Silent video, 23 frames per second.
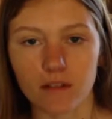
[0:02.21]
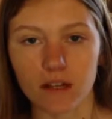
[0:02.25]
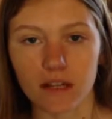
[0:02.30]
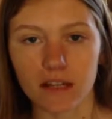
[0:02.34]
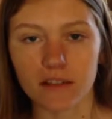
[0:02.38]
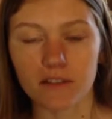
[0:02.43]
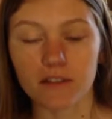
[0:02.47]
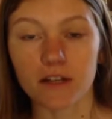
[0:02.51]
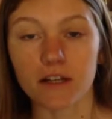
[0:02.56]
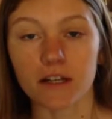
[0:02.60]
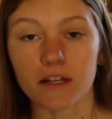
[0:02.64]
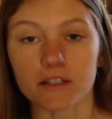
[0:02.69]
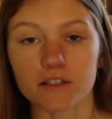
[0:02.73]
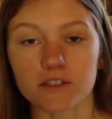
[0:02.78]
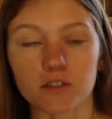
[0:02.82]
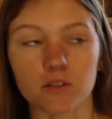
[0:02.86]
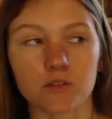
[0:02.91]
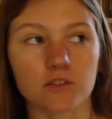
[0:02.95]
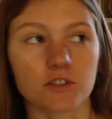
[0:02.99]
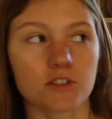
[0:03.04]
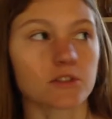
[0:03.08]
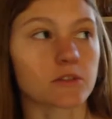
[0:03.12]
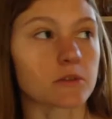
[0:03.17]
I think I
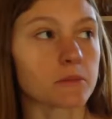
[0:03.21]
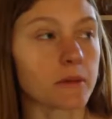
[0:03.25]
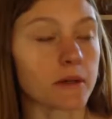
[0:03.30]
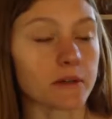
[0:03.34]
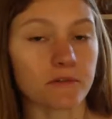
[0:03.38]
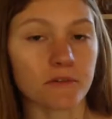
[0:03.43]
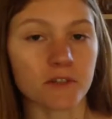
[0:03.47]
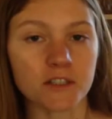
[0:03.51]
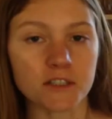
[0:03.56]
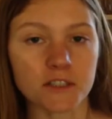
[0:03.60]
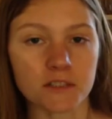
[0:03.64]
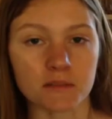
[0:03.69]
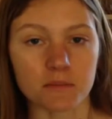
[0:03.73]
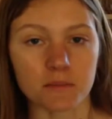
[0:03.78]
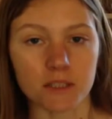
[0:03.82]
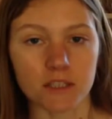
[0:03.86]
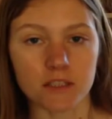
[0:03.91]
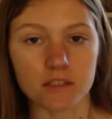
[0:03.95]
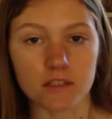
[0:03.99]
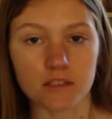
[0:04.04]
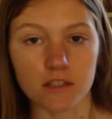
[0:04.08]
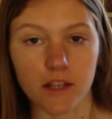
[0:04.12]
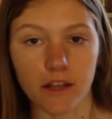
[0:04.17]
told you in my first
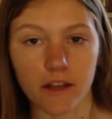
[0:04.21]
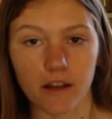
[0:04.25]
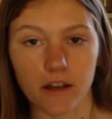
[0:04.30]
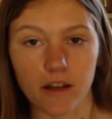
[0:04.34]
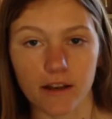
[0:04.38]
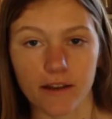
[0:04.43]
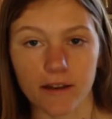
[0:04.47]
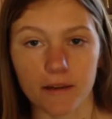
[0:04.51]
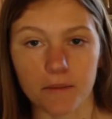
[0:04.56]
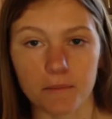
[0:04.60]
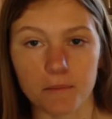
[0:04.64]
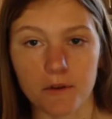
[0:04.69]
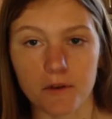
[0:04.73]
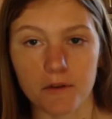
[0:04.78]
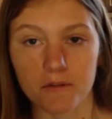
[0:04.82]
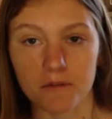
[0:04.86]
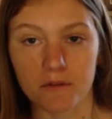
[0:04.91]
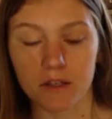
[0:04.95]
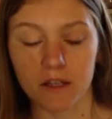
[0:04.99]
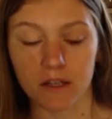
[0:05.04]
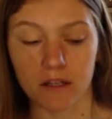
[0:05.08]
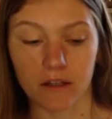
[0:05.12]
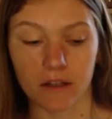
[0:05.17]
speech that I'm
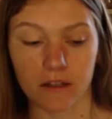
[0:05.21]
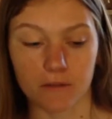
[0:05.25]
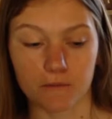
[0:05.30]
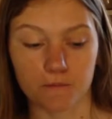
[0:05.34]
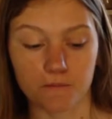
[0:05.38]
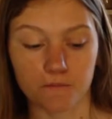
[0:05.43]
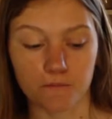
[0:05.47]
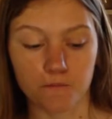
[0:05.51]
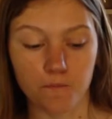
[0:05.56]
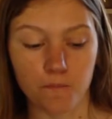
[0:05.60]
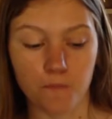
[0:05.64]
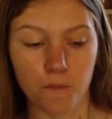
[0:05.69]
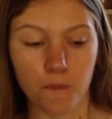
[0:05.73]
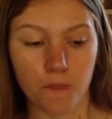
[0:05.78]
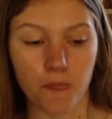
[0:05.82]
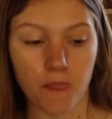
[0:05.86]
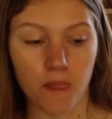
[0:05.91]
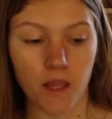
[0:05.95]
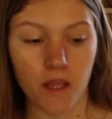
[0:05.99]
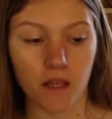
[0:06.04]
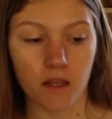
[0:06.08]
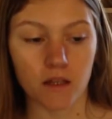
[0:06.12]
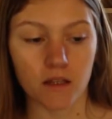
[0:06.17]
a vegan.
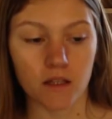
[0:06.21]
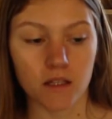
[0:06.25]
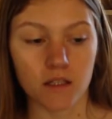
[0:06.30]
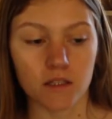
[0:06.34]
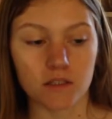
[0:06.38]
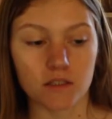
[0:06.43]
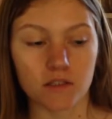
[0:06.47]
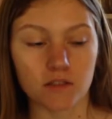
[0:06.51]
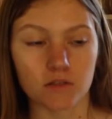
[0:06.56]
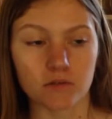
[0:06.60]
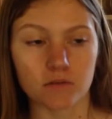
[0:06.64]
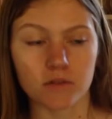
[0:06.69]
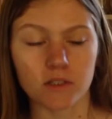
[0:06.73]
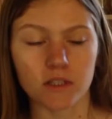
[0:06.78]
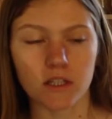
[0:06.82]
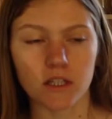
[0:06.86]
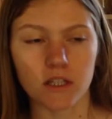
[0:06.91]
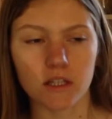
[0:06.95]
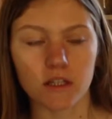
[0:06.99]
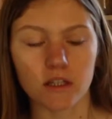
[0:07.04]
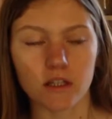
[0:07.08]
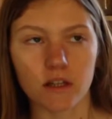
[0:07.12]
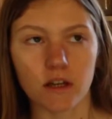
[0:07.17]
So
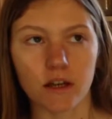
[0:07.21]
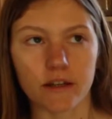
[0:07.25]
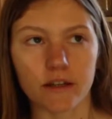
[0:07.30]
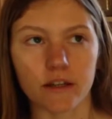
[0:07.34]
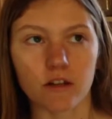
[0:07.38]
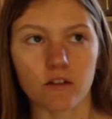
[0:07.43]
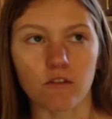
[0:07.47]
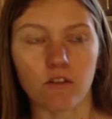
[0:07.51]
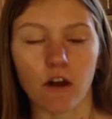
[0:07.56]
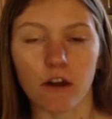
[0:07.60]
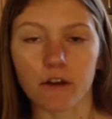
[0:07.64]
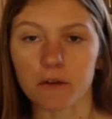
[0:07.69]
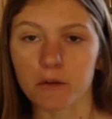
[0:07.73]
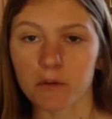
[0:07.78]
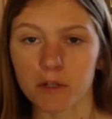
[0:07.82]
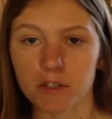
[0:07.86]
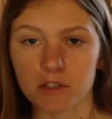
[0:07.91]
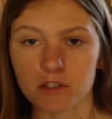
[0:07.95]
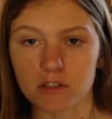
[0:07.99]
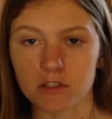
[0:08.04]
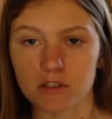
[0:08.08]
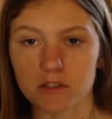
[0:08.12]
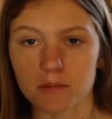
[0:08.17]
really, I get a lot of
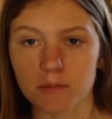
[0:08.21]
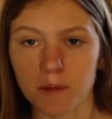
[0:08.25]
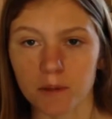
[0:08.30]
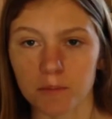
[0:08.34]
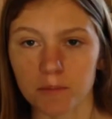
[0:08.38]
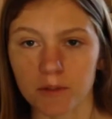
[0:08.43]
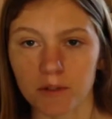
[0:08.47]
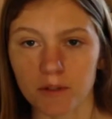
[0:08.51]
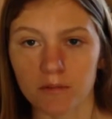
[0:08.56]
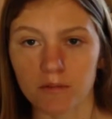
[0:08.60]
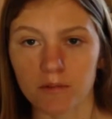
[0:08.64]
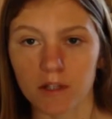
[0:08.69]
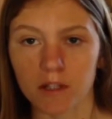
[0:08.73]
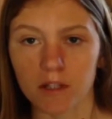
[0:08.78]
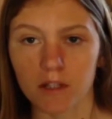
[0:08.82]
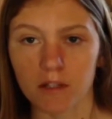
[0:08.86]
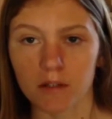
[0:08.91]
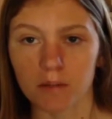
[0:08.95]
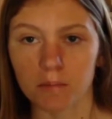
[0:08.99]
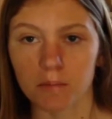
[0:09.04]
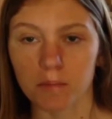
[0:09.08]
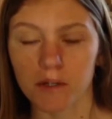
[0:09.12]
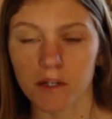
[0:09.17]
questions about being
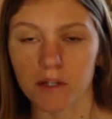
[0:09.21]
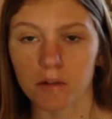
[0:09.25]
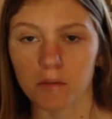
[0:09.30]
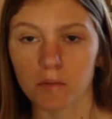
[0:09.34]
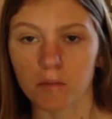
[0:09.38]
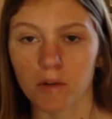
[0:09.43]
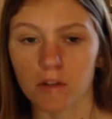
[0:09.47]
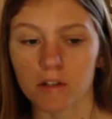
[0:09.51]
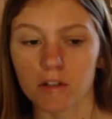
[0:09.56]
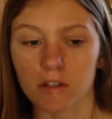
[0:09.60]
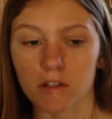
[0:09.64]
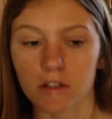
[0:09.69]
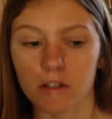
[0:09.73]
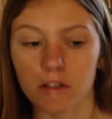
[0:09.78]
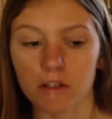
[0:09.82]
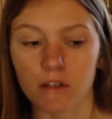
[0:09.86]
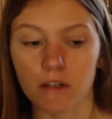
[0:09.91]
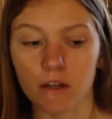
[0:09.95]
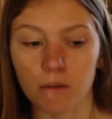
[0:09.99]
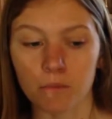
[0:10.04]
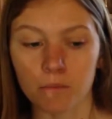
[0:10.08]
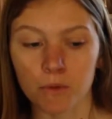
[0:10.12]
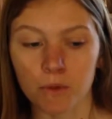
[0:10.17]
vegan, but one of
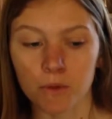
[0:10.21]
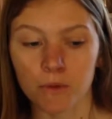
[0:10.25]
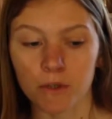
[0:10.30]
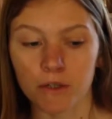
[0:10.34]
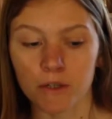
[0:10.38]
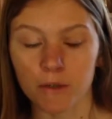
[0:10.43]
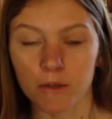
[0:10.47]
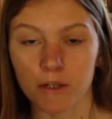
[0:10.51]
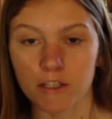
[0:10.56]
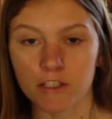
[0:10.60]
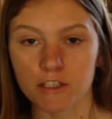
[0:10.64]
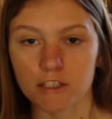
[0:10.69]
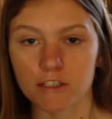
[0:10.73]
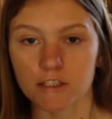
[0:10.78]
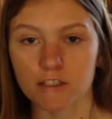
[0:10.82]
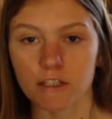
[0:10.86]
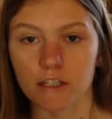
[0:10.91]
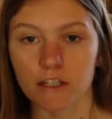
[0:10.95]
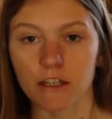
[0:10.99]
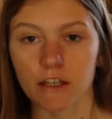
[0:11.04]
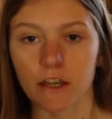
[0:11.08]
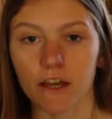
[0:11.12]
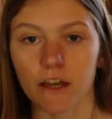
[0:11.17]
the #1 questions
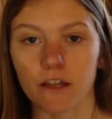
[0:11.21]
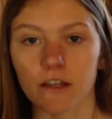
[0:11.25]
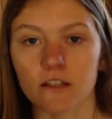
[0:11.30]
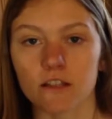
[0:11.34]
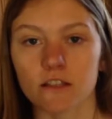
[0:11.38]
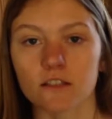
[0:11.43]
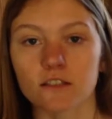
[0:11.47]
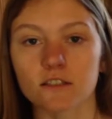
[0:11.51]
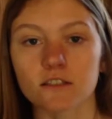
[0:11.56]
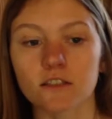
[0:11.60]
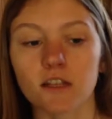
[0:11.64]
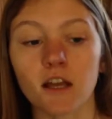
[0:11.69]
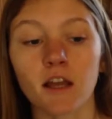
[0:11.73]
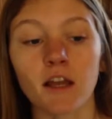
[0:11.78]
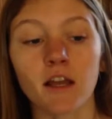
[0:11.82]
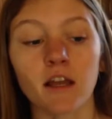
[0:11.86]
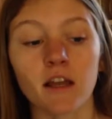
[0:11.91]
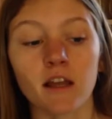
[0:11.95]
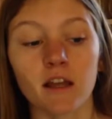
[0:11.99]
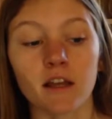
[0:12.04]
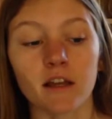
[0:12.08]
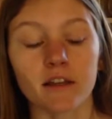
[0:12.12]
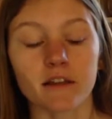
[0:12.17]
I get is,
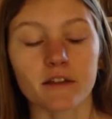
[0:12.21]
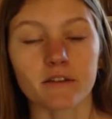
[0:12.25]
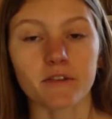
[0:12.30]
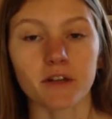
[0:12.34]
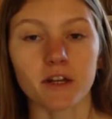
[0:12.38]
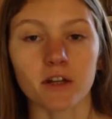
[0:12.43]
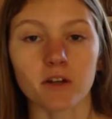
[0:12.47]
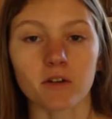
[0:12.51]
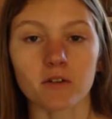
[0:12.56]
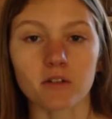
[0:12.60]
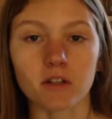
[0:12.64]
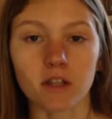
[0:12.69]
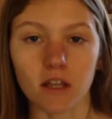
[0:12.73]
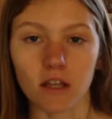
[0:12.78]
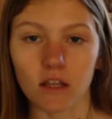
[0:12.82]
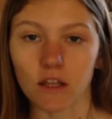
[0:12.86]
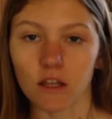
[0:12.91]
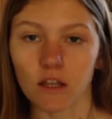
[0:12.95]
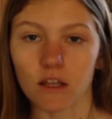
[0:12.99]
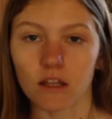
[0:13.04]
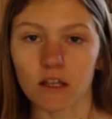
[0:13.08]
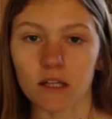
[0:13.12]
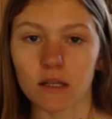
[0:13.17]
if I don't
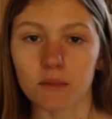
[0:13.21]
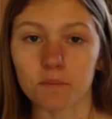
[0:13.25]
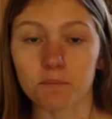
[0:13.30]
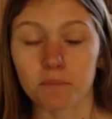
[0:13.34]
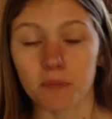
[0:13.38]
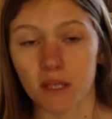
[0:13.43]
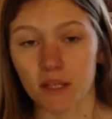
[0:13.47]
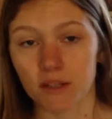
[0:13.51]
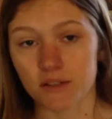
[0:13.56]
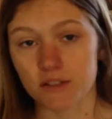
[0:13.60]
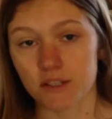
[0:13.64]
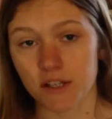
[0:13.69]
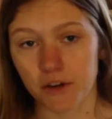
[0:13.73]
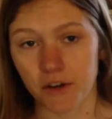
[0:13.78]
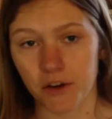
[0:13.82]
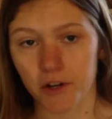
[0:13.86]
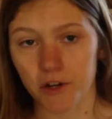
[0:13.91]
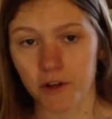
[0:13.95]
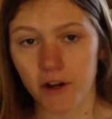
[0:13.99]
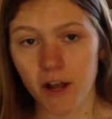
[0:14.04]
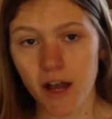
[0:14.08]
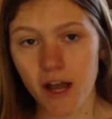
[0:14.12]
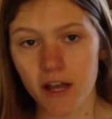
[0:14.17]
eat meat,
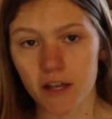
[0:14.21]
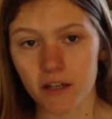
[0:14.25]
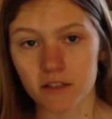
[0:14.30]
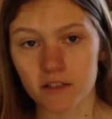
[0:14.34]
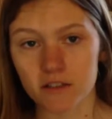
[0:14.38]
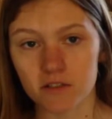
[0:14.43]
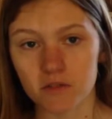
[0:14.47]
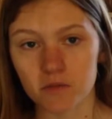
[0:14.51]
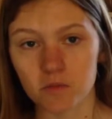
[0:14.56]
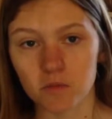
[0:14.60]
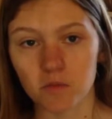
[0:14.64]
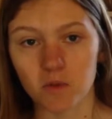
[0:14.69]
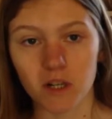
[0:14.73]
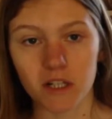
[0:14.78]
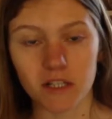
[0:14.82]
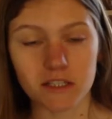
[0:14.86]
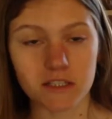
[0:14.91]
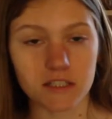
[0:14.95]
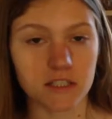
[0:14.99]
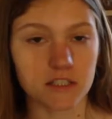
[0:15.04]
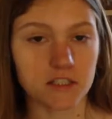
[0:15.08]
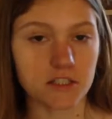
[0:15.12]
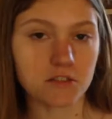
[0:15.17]
dairy, or eggs, what
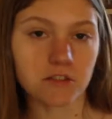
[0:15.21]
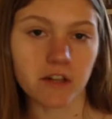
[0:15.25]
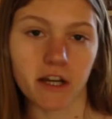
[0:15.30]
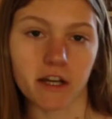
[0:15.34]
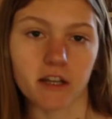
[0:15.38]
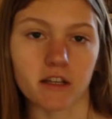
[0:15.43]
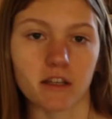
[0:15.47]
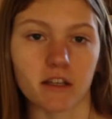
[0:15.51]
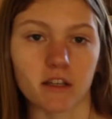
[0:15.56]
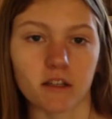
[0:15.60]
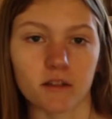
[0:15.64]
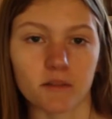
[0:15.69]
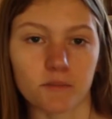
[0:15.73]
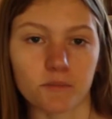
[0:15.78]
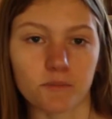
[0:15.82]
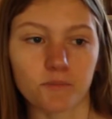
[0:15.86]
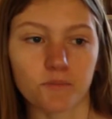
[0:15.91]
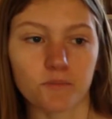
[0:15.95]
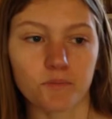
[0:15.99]
does it do I eat?